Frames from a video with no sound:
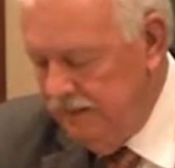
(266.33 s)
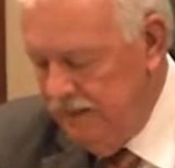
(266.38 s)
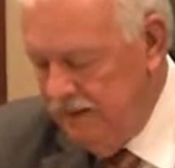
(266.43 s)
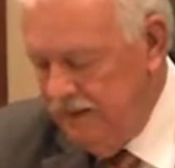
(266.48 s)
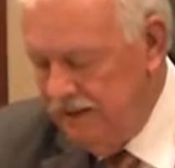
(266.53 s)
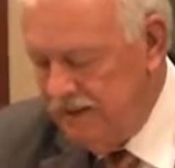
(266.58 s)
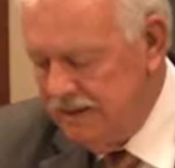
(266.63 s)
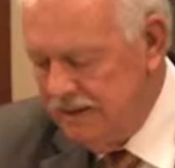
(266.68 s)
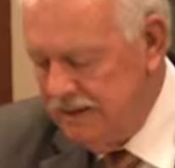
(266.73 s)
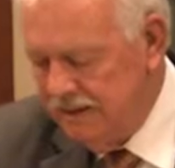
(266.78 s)

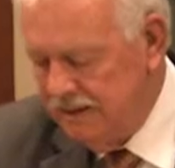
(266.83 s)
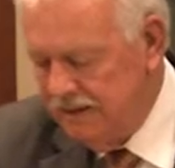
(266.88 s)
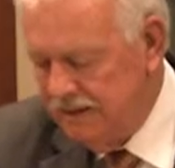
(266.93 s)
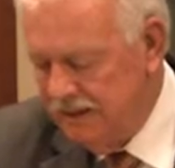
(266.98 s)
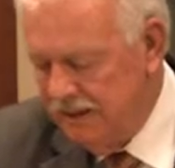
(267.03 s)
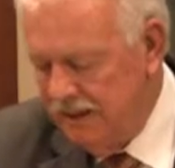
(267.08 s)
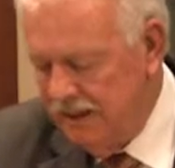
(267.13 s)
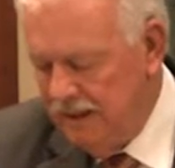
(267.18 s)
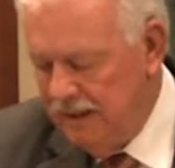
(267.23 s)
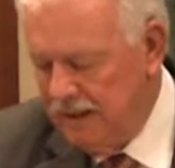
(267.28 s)
This sales
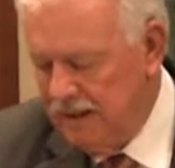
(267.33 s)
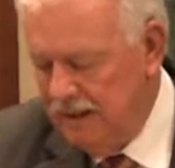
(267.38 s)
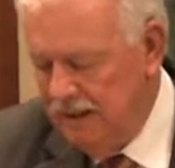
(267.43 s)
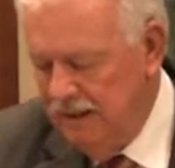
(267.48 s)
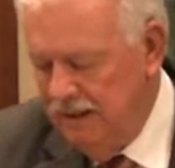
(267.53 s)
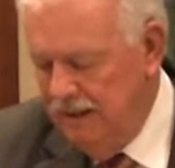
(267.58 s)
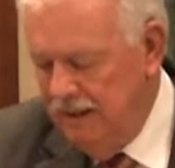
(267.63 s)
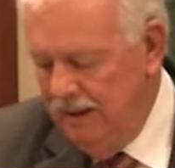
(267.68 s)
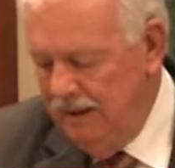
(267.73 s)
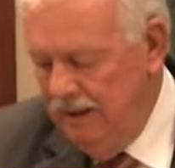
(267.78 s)
tax
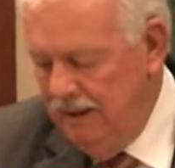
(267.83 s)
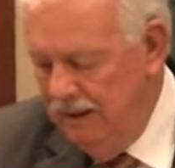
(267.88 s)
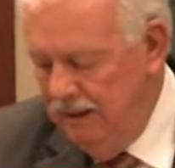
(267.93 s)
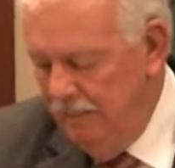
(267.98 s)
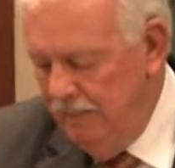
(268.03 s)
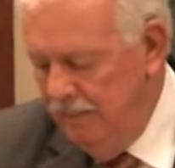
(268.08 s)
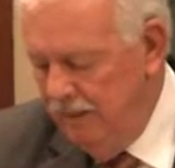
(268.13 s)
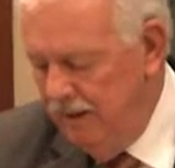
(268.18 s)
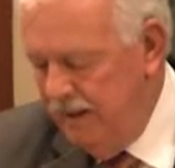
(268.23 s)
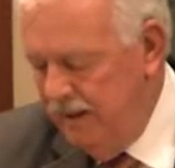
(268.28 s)

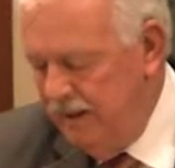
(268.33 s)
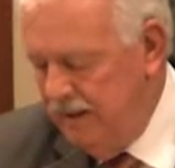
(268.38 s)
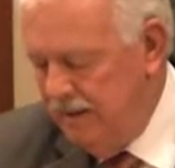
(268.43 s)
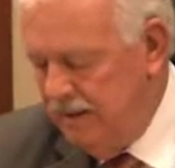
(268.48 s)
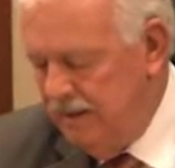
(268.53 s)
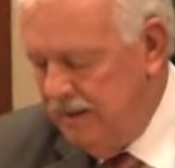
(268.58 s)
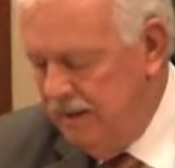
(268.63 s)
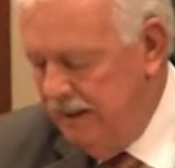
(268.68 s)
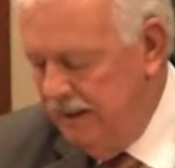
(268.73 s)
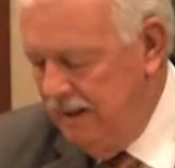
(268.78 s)
money
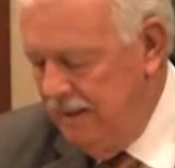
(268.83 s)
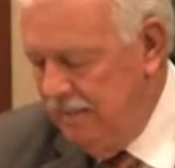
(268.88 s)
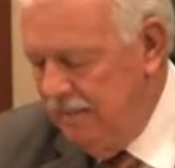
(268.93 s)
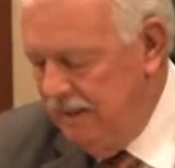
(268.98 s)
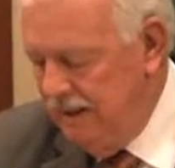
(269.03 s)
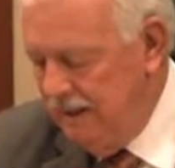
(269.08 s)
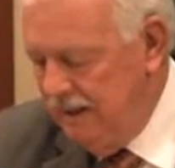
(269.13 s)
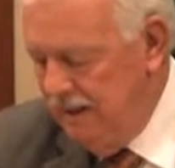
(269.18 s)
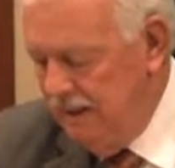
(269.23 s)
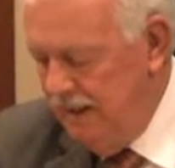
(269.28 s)
is claimed
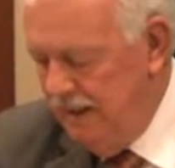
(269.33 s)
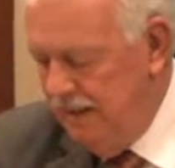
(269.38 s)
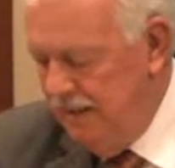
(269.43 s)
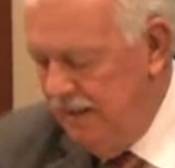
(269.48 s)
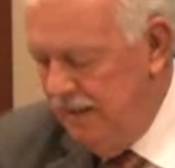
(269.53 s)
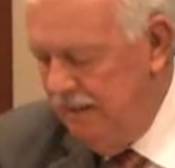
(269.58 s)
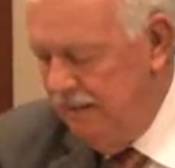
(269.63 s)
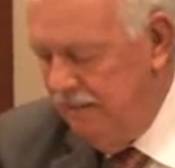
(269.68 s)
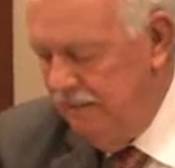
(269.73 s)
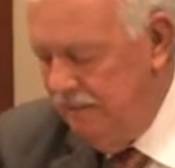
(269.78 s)
by
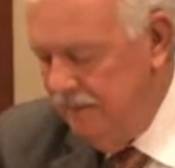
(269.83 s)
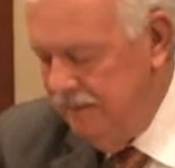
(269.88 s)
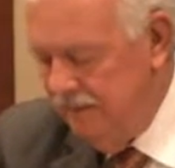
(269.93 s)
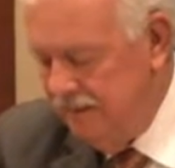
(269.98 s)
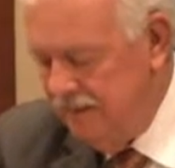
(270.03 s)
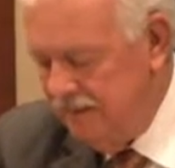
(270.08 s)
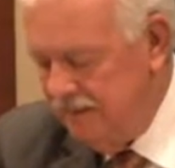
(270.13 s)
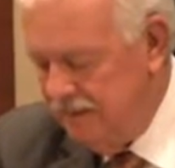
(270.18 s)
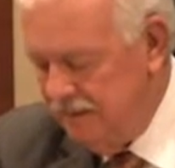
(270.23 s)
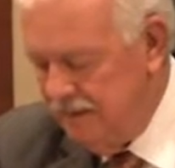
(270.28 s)
KDOT, but
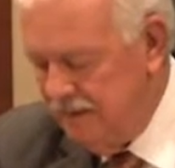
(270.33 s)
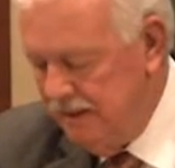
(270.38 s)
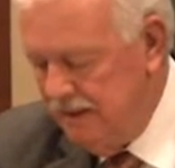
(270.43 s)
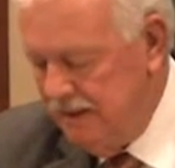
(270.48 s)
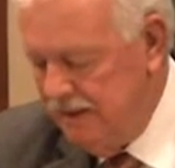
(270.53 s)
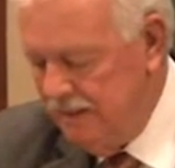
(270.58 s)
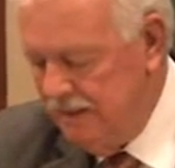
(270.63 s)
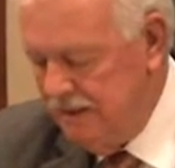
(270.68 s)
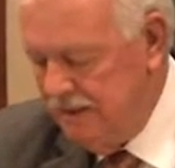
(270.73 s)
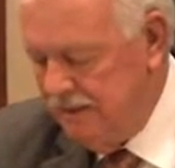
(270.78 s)
is the
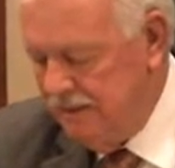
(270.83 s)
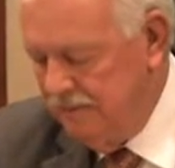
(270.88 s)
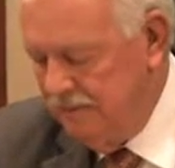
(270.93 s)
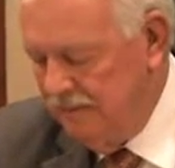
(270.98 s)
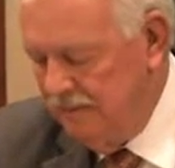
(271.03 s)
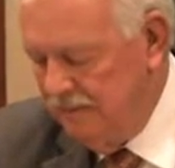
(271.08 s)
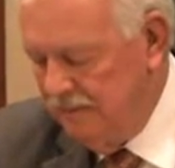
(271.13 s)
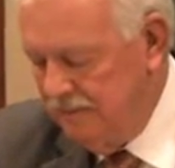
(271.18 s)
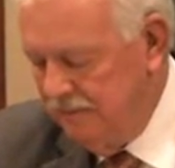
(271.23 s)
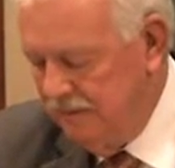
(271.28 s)
same as the
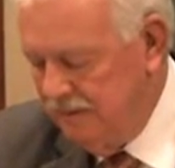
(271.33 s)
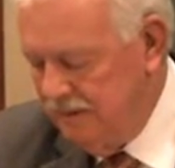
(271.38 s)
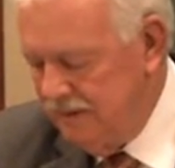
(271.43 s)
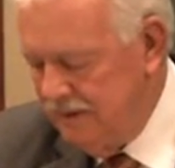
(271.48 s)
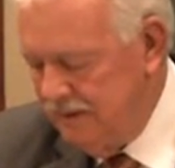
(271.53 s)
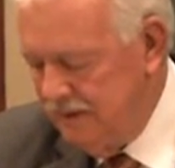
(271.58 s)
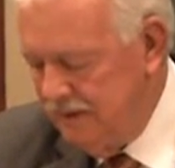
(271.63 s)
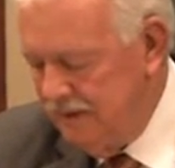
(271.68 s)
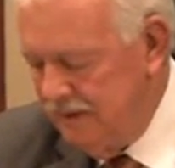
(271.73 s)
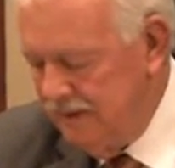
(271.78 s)
rest of the
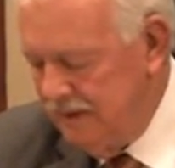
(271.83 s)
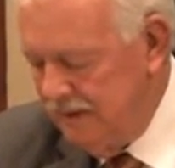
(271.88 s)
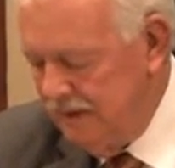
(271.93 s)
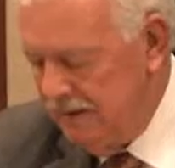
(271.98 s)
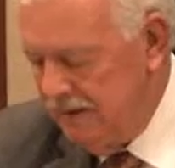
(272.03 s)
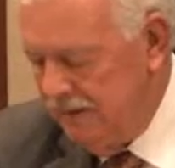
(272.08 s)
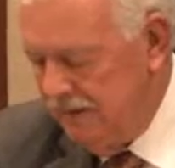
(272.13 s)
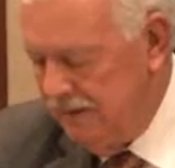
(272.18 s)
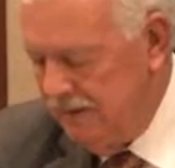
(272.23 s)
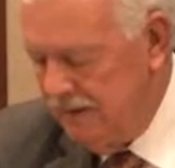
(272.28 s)
sales
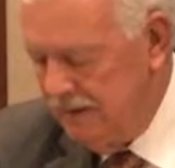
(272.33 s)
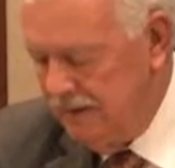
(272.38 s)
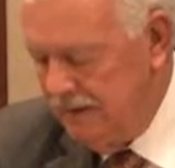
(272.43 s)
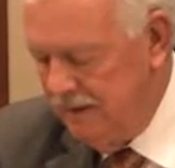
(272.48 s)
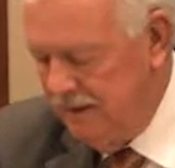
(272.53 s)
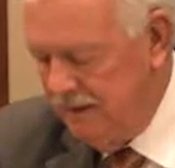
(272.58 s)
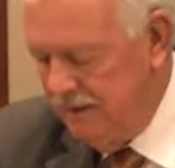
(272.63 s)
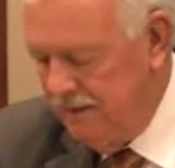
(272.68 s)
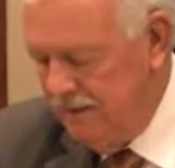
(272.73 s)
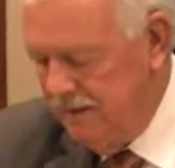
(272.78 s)
tax funds
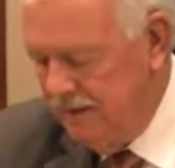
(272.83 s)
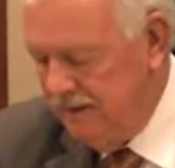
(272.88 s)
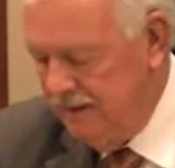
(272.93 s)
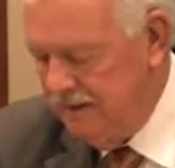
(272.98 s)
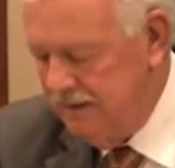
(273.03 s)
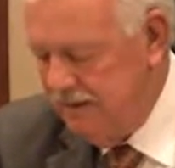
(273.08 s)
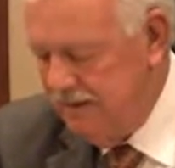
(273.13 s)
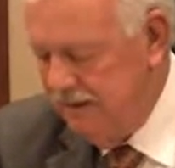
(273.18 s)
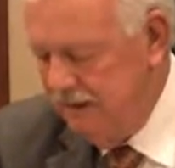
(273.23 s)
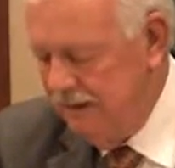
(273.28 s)
collected by the
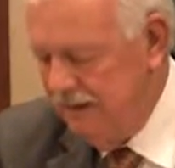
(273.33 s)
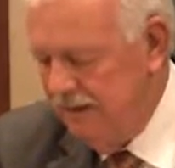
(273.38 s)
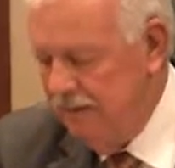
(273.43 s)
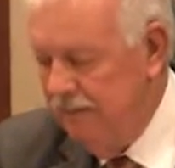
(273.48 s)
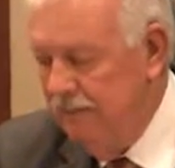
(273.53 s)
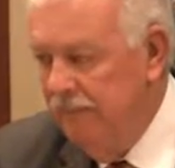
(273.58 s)
state.